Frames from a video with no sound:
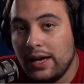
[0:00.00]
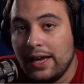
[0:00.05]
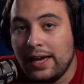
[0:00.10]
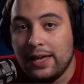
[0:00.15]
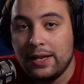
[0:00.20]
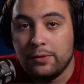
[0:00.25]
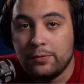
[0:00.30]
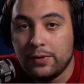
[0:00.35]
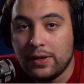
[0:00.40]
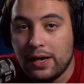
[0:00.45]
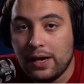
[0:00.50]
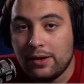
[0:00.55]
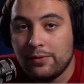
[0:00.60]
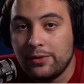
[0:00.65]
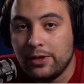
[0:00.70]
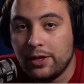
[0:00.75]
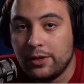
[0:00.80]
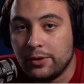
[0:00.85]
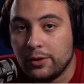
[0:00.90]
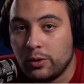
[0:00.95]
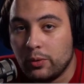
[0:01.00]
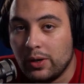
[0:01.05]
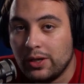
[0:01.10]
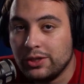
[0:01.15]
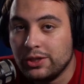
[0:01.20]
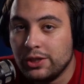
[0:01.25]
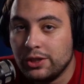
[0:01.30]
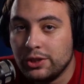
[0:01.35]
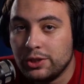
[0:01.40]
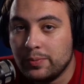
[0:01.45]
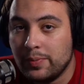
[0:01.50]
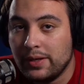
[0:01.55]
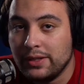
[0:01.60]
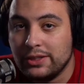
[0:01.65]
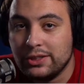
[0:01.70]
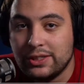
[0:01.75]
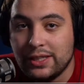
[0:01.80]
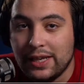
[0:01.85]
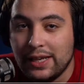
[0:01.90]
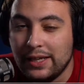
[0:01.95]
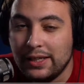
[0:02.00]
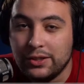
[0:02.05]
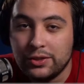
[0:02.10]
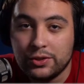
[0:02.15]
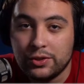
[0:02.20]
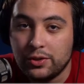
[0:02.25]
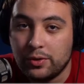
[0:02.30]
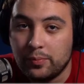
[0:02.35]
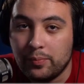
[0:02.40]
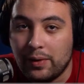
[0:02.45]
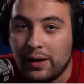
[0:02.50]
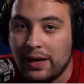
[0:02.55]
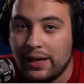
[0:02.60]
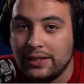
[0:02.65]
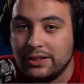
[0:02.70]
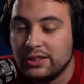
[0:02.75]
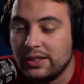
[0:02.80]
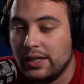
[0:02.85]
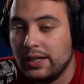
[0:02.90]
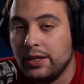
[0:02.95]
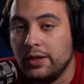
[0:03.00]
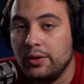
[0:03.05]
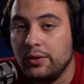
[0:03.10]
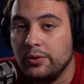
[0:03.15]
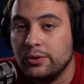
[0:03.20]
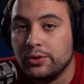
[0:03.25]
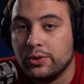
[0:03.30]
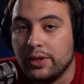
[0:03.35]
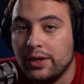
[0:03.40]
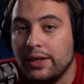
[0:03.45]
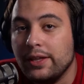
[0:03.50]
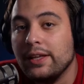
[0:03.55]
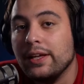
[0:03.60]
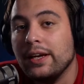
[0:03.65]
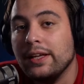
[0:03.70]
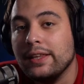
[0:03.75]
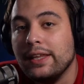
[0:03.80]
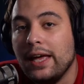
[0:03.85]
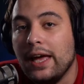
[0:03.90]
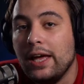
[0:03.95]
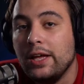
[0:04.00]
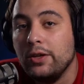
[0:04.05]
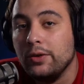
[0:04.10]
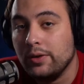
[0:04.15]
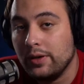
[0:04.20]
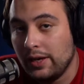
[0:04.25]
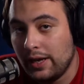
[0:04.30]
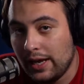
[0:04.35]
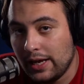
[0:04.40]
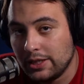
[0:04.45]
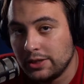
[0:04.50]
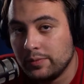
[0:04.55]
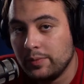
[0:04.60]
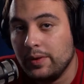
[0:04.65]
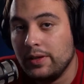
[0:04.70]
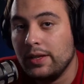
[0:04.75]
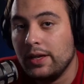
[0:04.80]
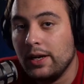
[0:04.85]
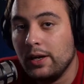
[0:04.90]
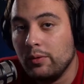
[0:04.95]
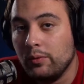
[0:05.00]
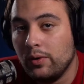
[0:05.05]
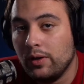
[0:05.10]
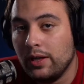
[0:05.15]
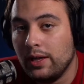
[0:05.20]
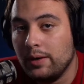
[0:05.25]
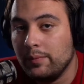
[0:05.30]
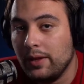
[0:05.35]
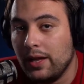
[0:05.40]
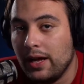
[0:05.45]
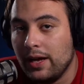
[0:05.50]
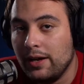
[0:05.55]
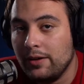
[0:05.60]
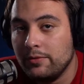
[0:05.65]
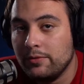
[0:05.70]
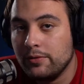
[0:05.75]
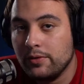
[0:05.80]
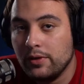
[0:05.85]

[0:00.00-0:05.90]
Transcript: And if you have any other questions about settings or mods that I use or anything like that, you can ask me there while I'm live.